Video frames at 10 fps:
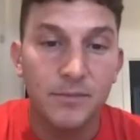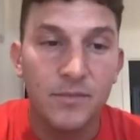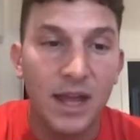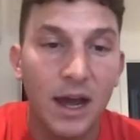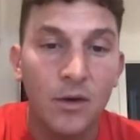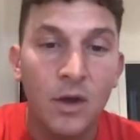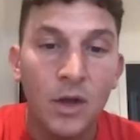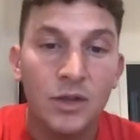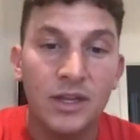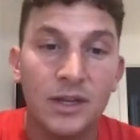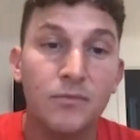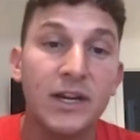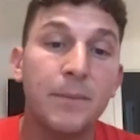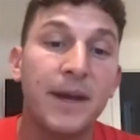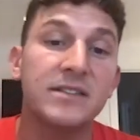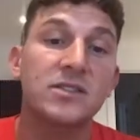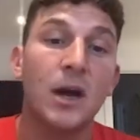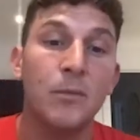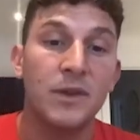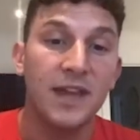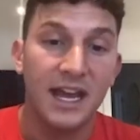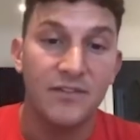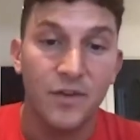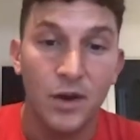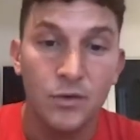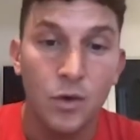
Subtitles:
Now, the Reader Pens come with a headphone,